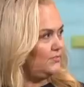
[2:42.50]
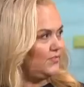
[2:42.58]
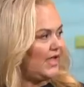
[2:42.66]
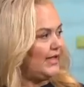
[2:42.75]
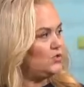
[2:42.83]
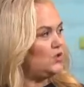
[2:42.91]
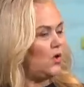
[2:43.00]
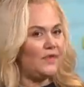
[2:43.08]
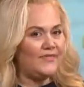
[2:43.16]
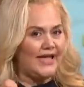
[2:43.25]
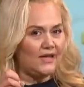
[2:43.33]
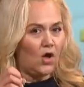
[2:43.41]
Wow. And
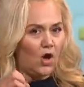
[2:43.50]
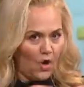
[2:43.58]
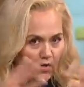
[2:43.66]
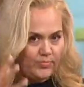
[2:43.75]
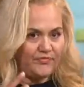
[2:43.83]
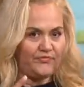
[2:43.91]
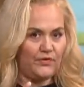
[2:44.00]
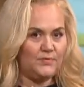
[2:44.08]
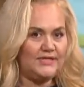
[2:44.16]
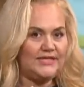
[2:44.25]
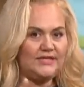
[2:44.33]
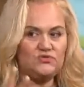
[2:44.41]
not that horrible
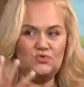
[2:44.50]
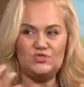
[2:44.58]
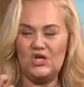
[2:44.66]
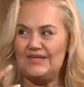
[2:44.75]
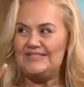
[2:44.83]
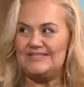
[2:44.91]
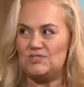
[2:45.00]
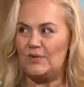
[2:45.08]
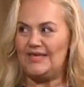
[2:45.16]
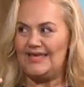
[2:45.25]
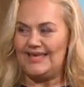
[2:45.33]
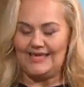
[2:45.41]
foam that leaves you tight and
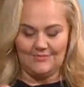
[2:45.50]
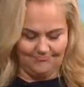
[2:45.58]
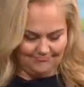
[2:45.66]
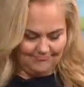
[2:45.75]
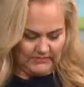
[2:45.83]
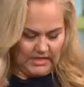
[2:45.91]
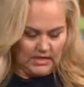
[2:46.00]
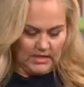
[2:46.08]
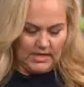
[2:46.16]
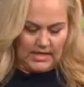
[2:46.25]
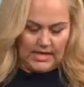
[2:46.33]
squeaky. Mm-hmm. Brilliant.